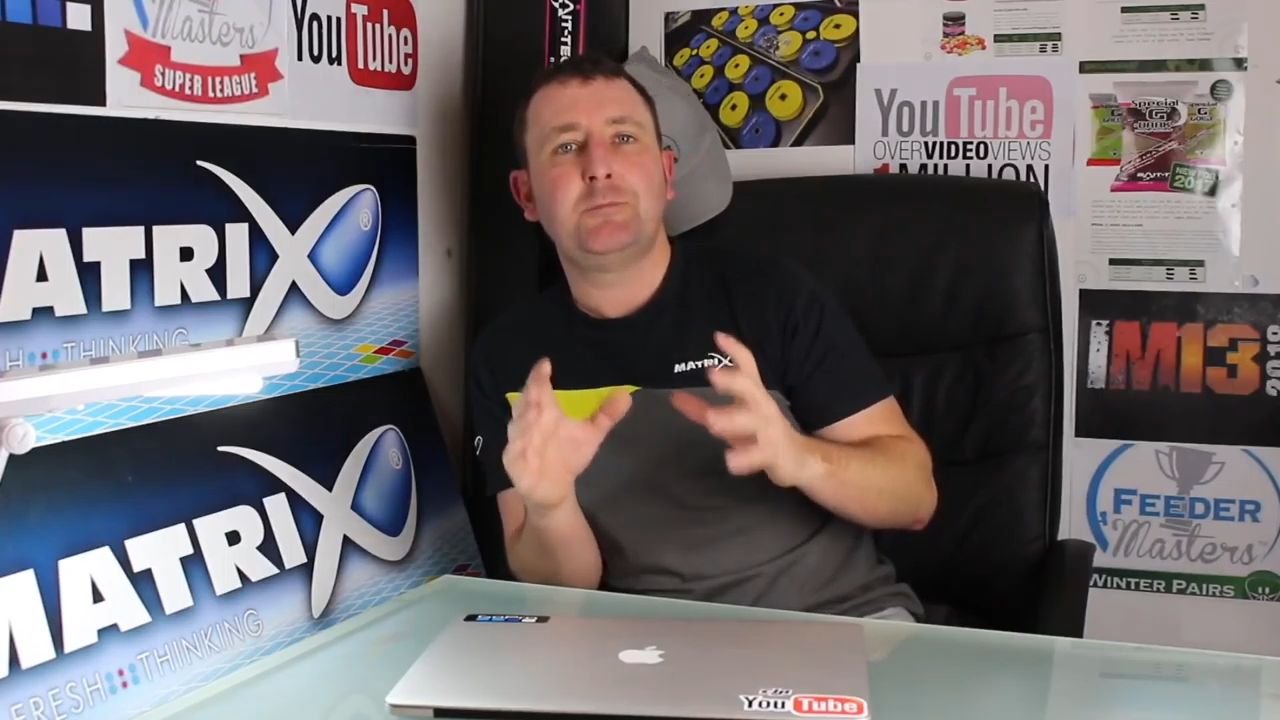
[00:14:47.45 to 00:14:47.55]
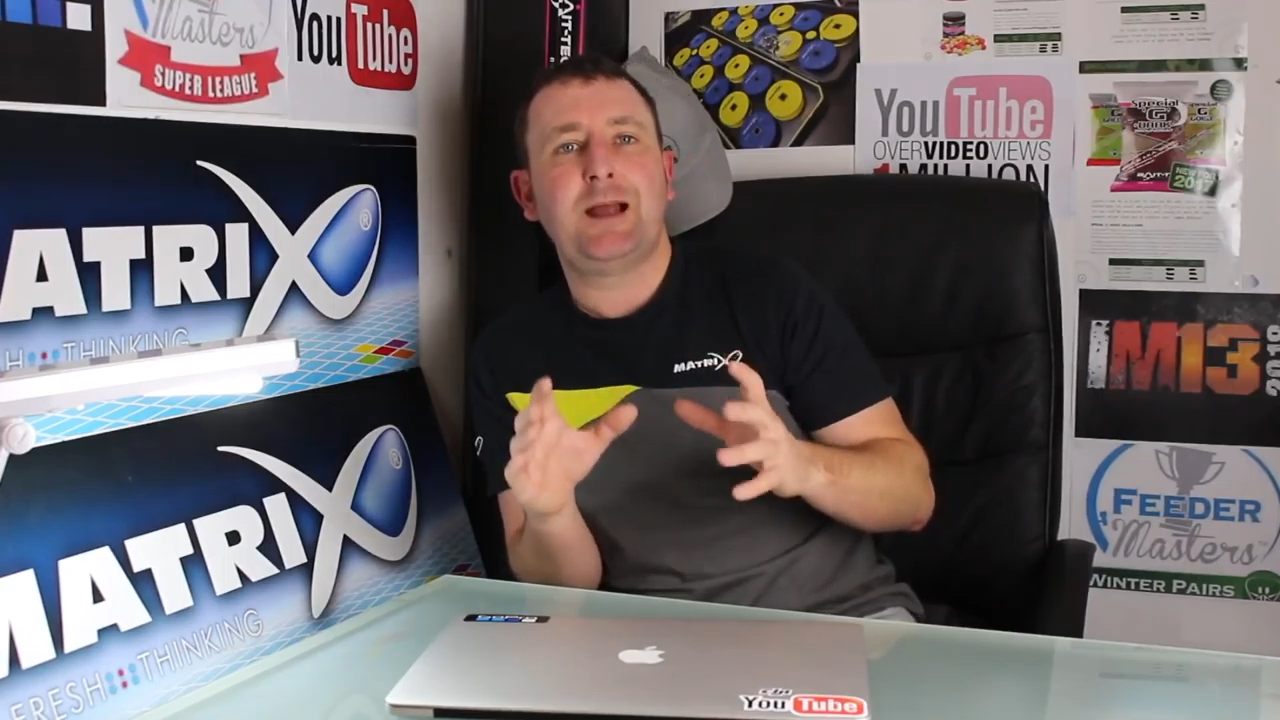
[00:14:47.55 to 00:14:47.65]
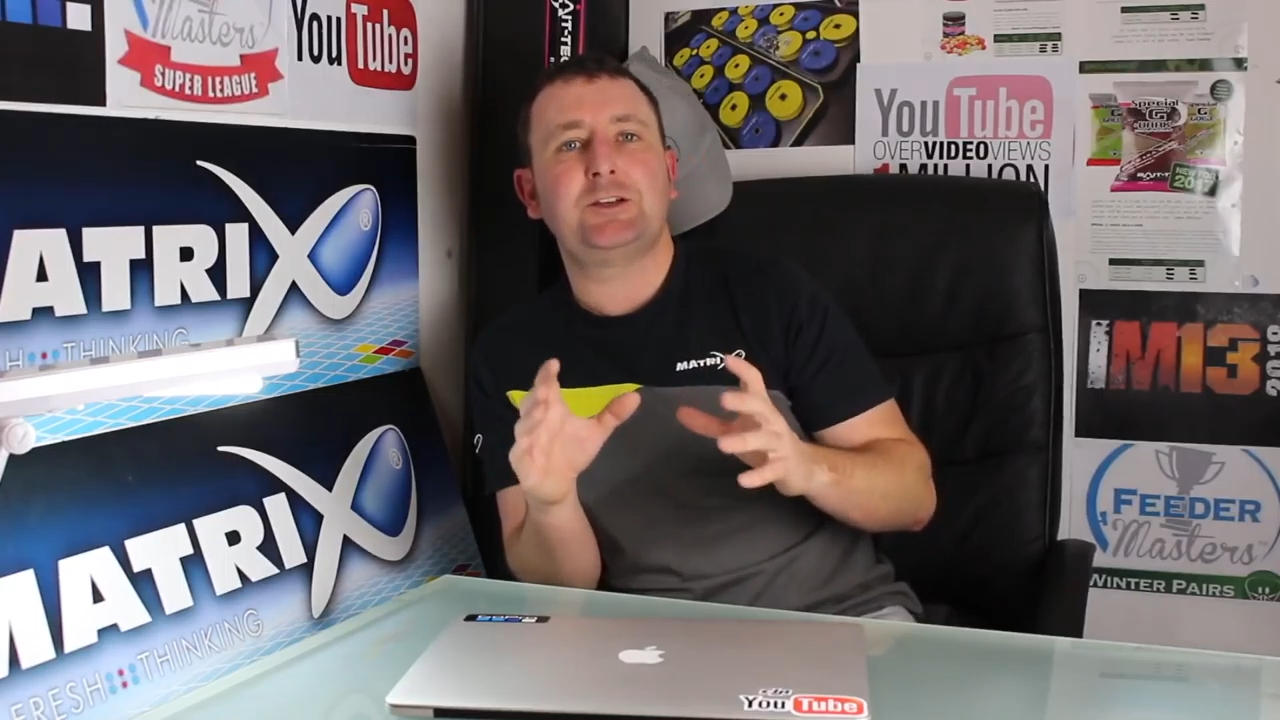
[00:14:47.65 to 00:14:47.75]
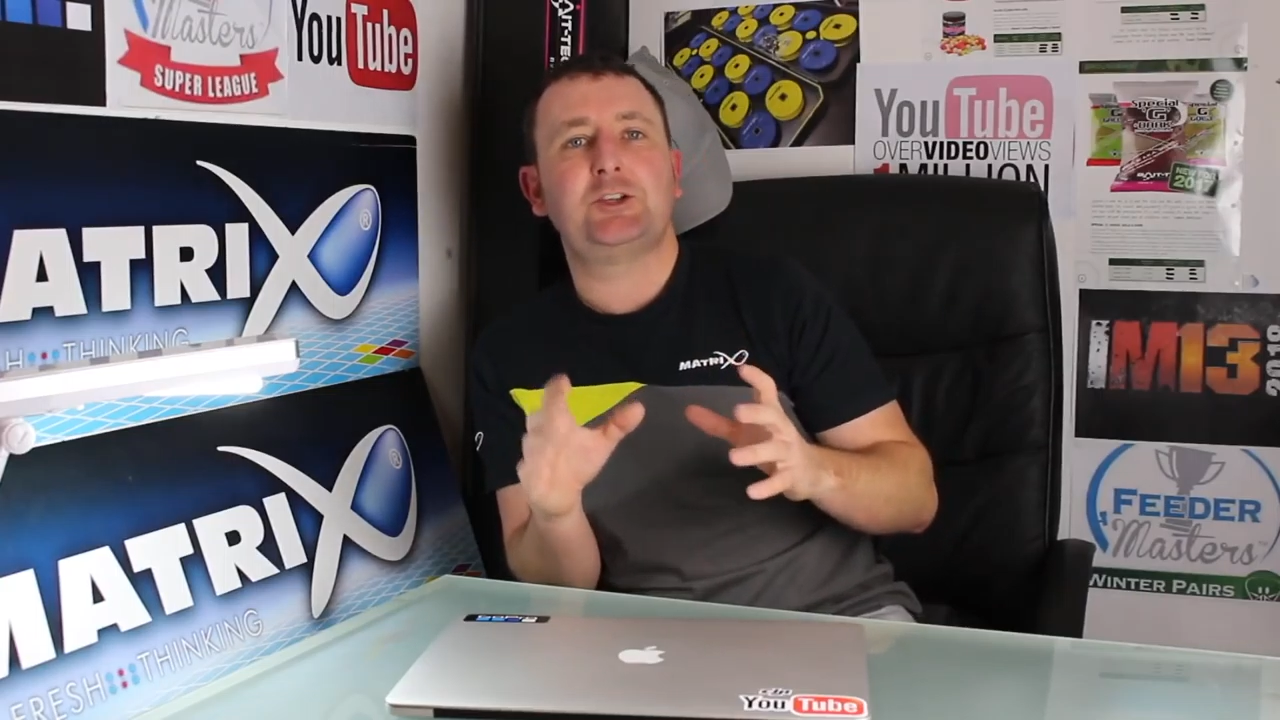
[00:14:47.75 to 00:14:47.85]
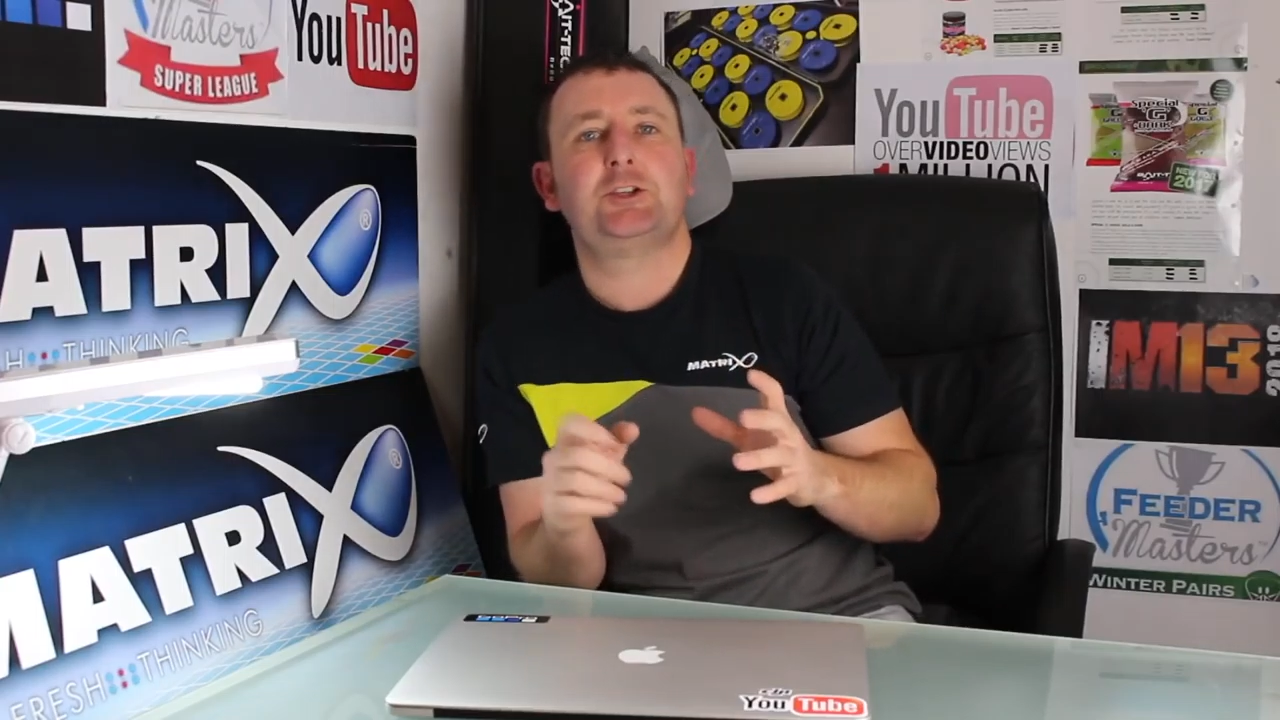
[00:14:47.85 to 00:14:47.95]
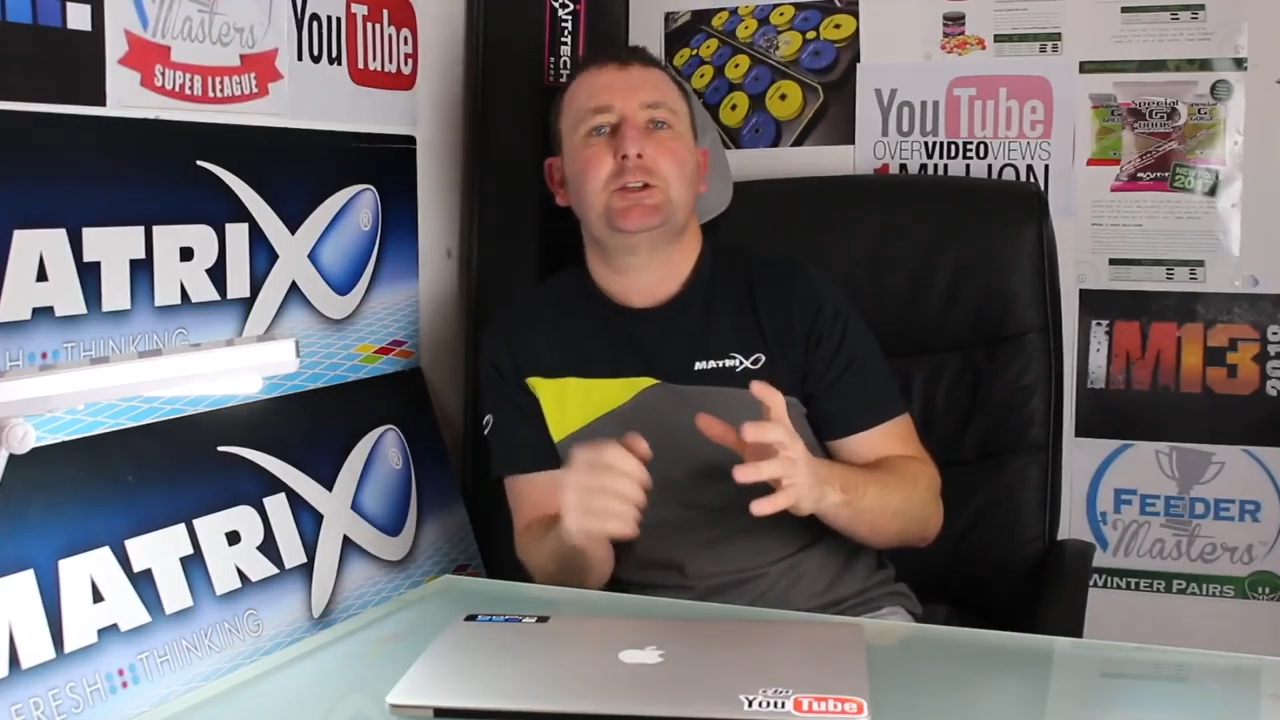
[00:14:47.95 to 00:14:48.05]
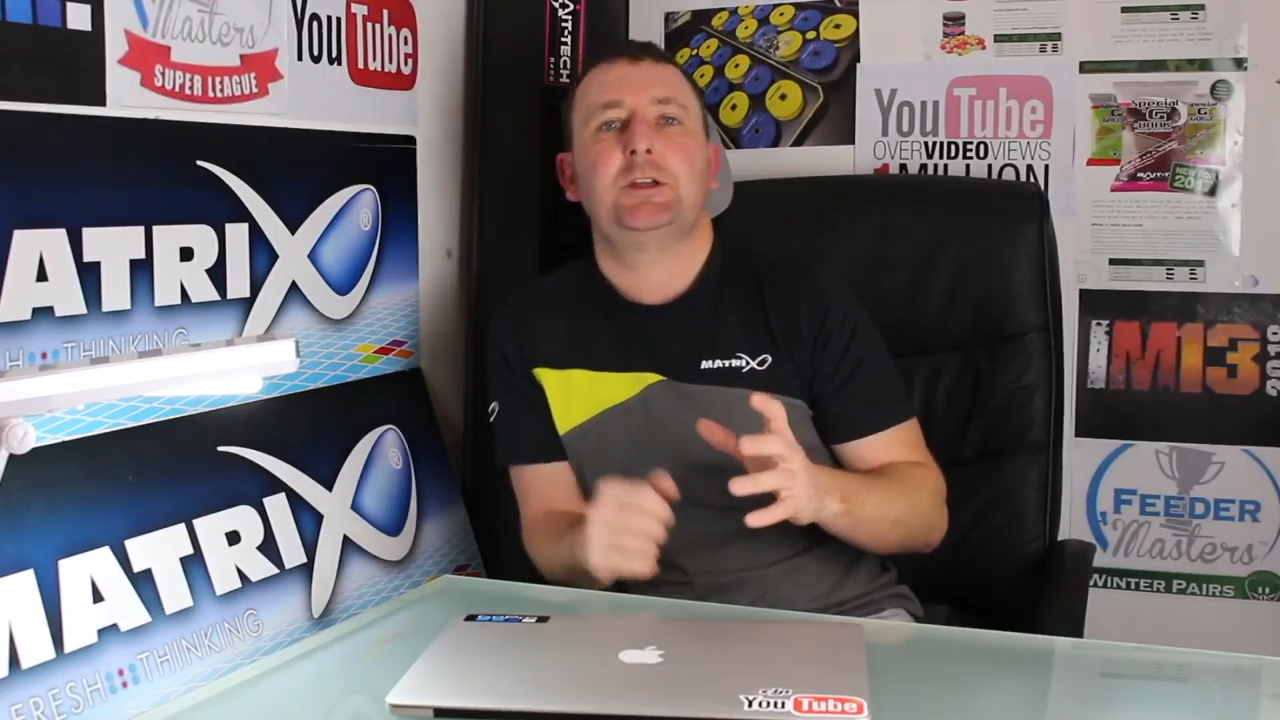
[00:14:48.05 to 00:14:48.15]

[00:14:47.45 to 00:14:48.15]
match